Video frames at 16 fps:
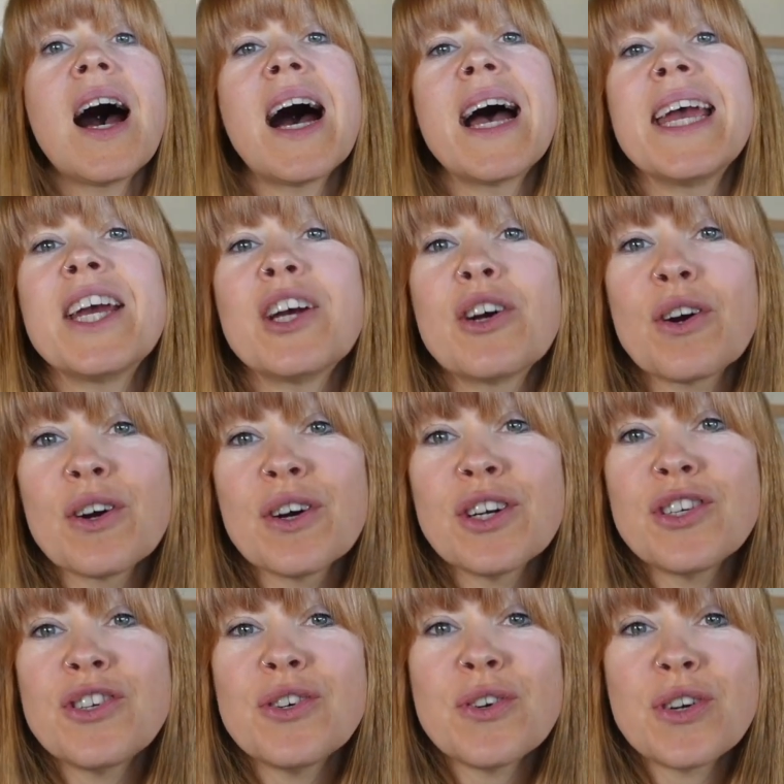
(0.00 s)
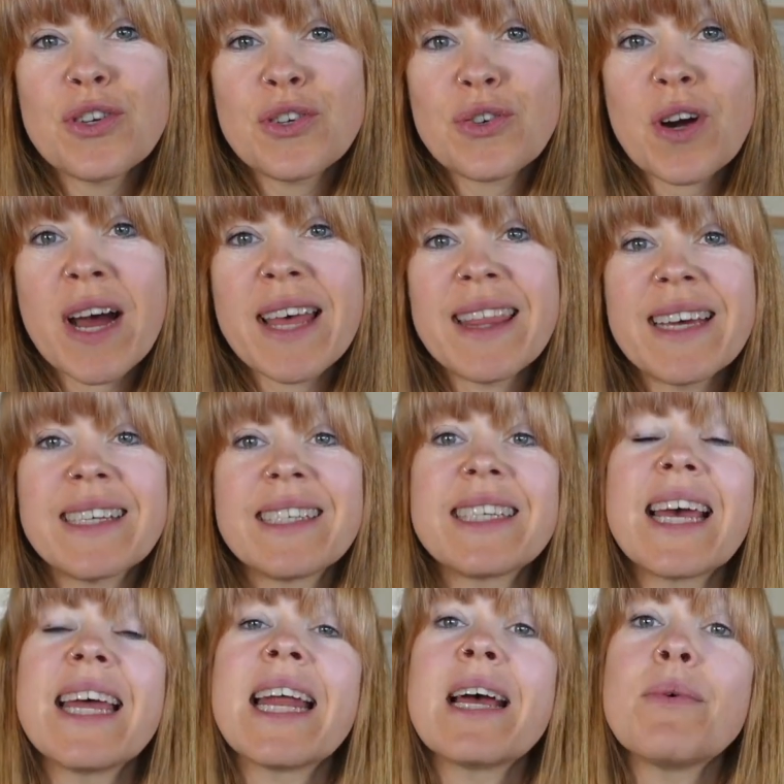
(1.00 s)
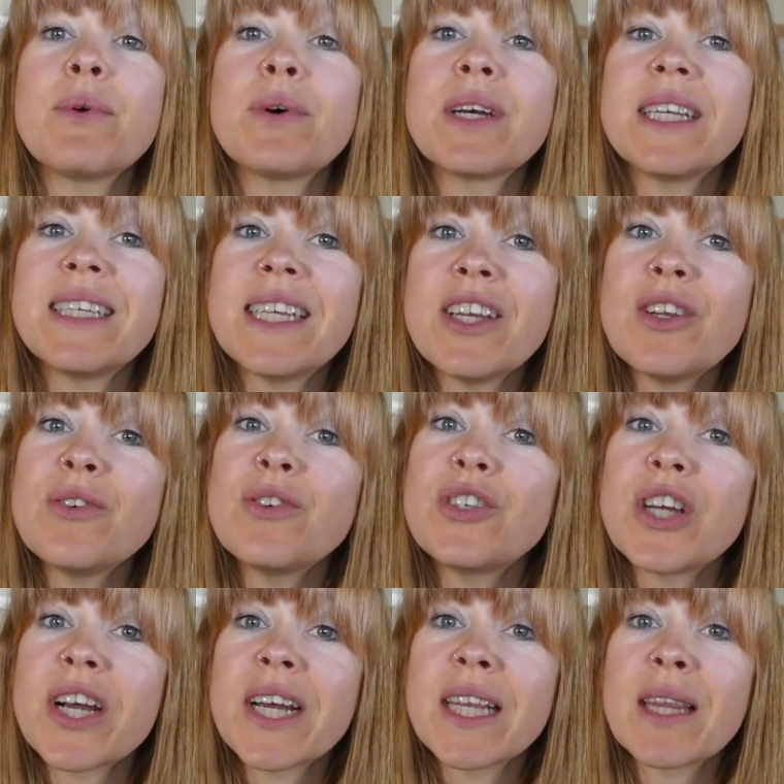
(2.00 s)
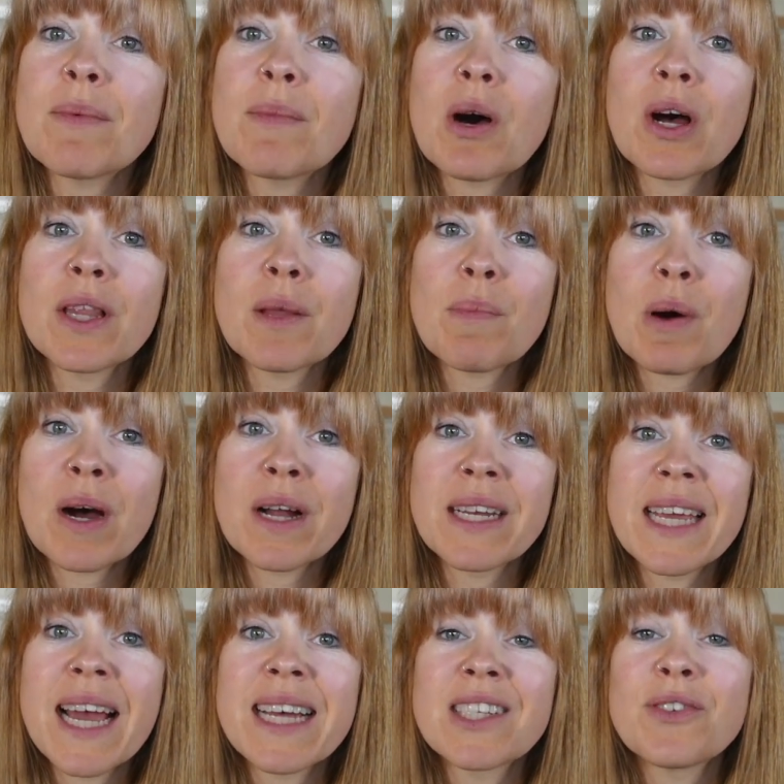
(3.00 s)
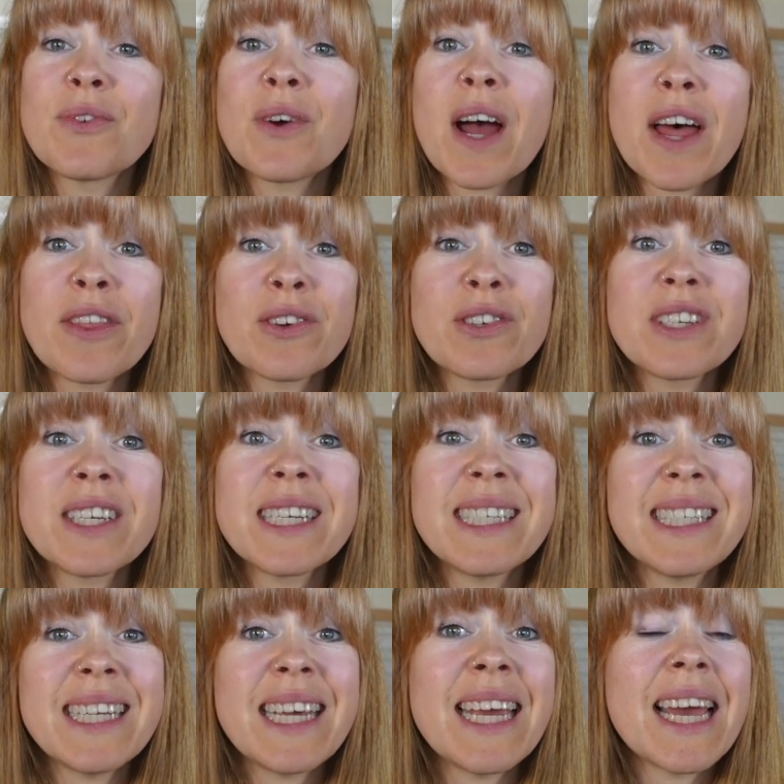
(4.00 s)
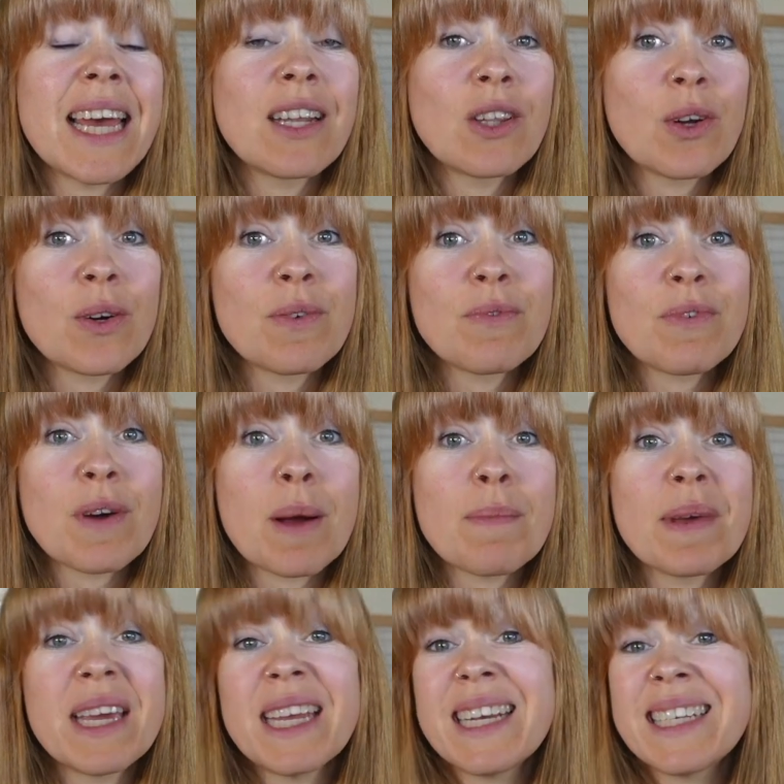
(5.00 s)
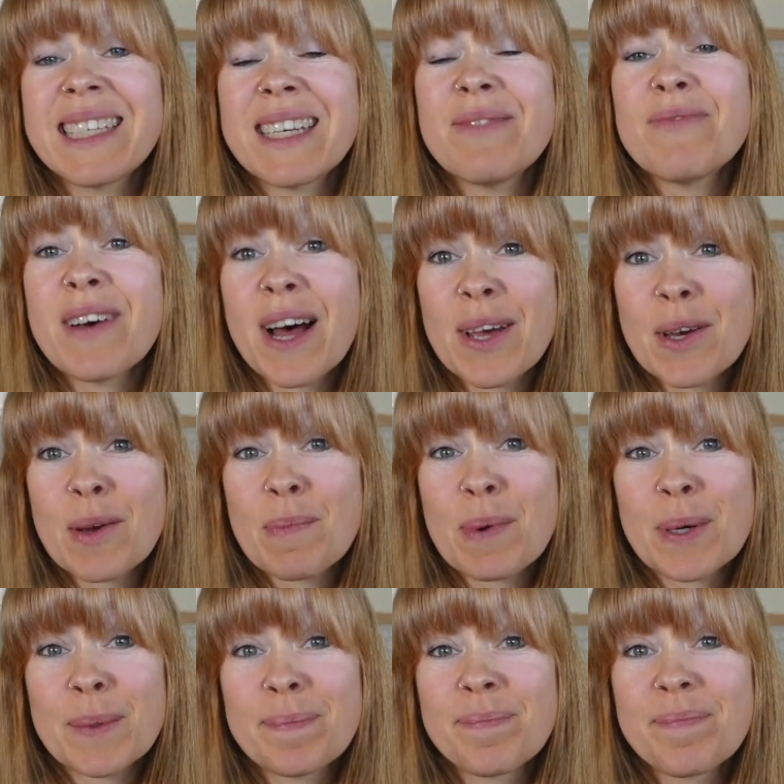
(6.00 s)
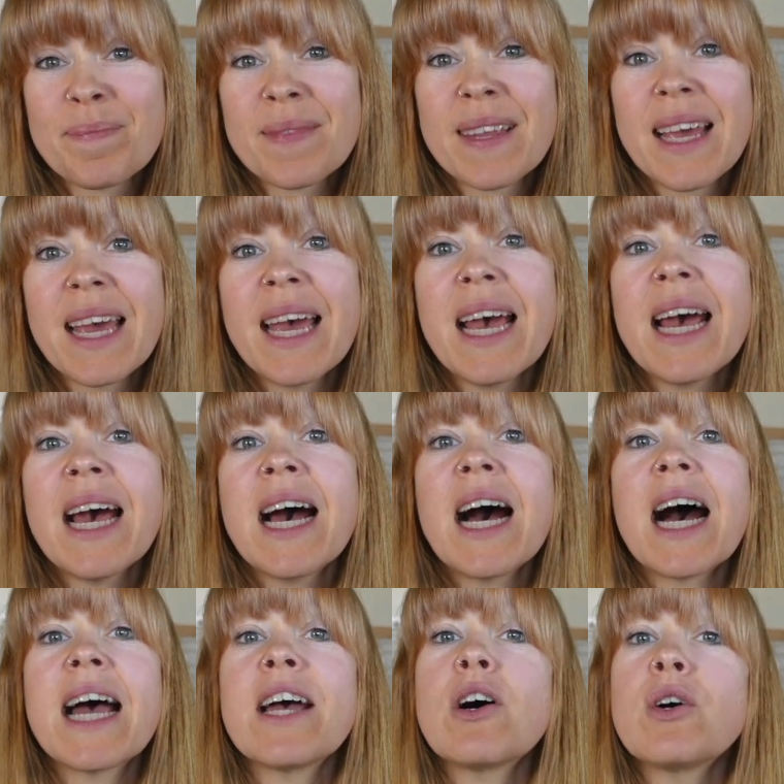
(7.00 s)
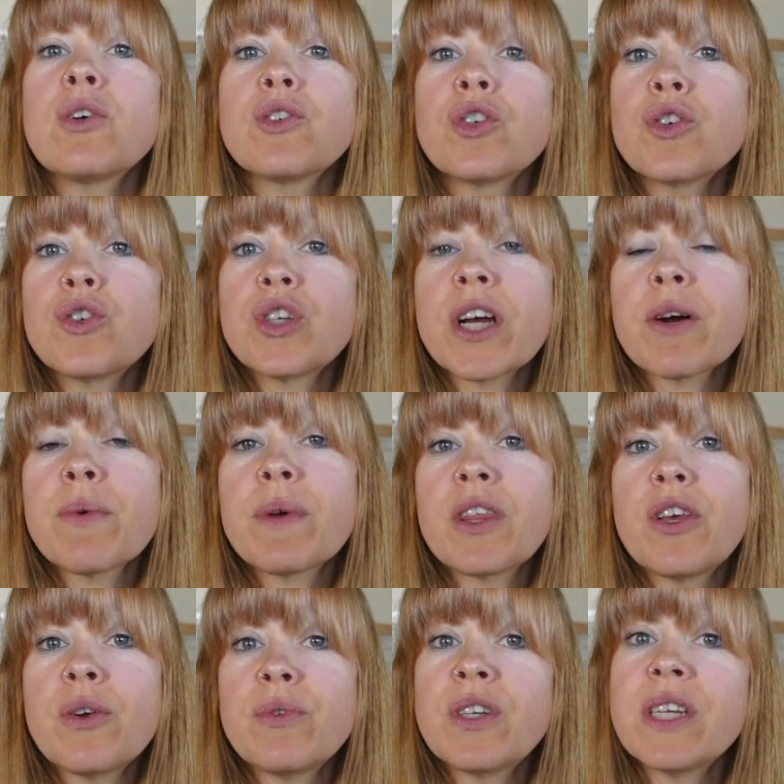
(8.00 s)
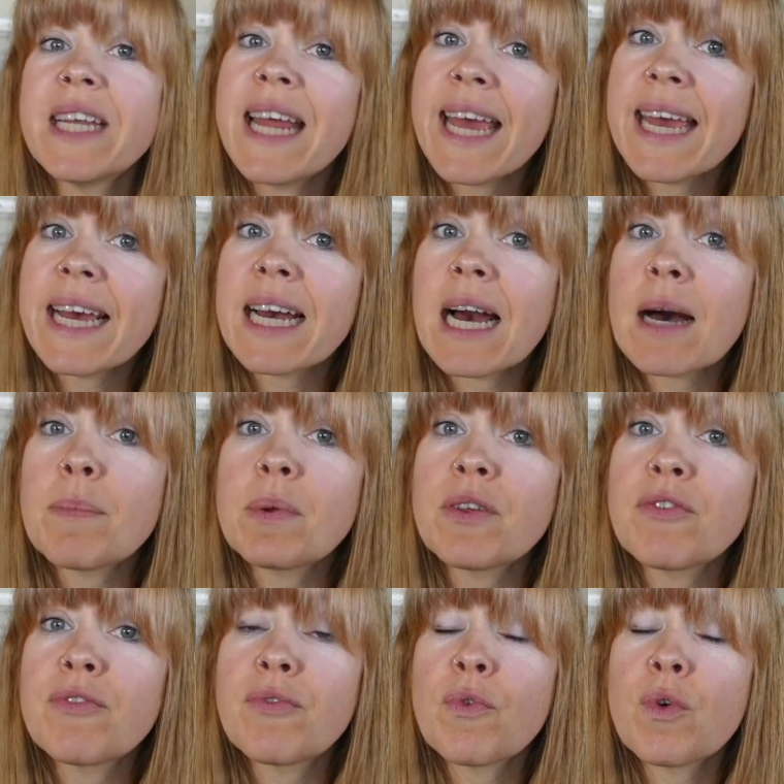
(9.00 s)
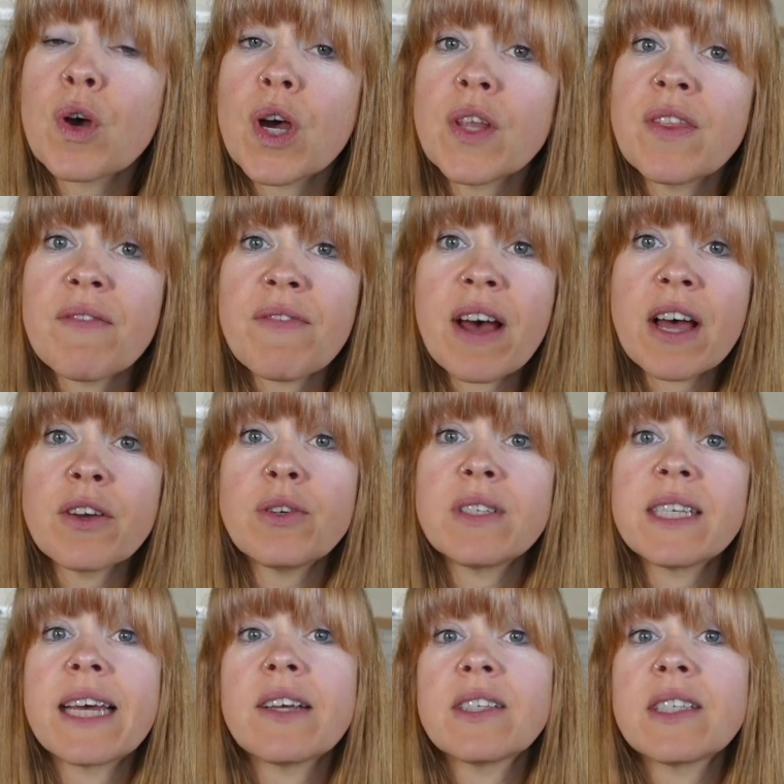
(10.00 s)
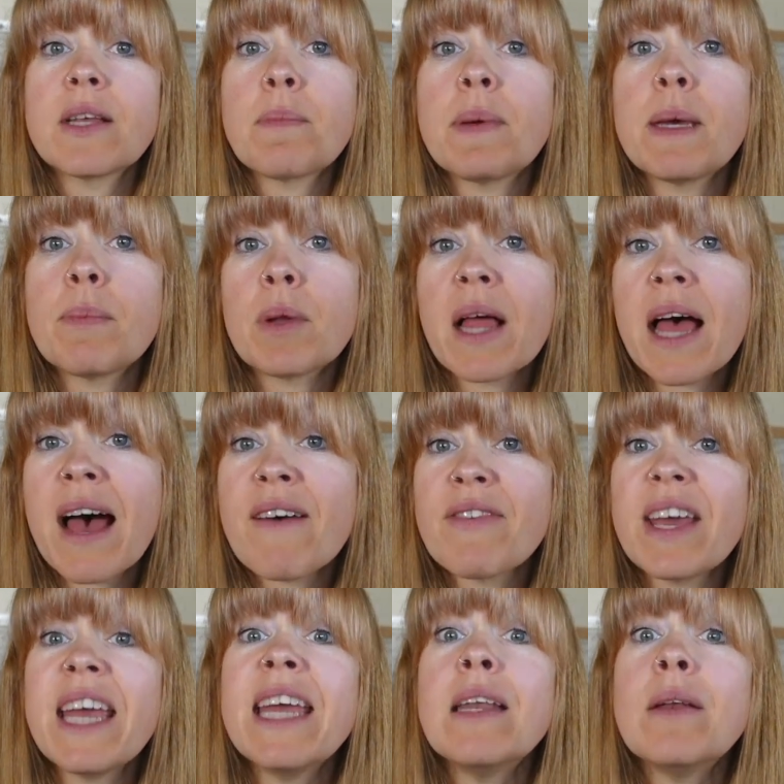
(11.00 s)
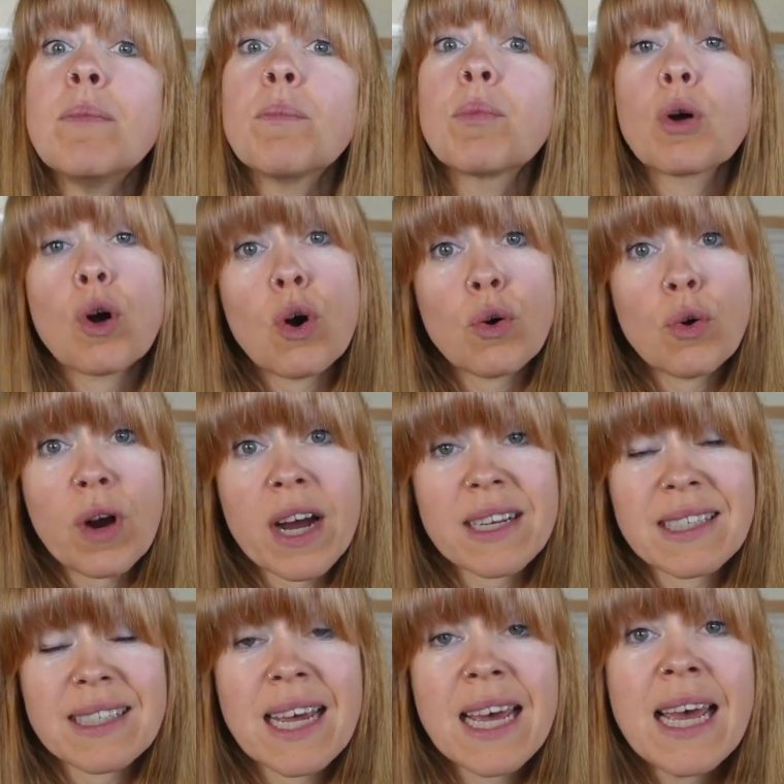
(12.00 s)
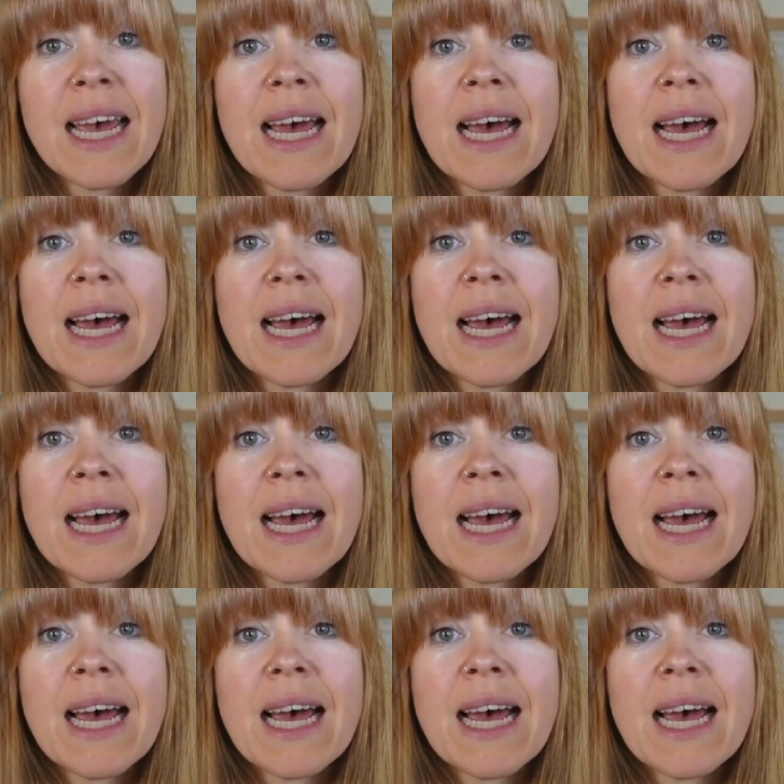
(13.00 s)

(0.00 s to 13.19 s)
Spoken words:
I encourage you to try this, and I will continue sharing them on the podcast for others to see and learn from. It is invaluable. I also share with you today a couple of the value scales that people have in progress,